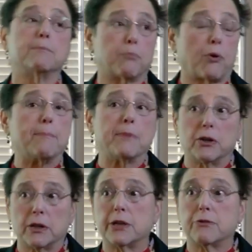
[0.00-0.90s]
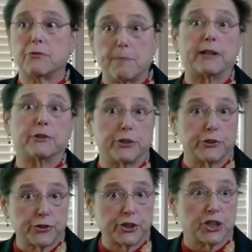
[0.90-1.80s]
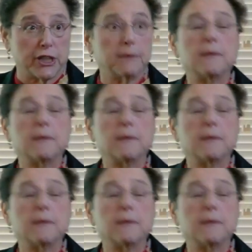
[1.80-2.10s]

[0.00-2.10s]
primarily through better nutrition.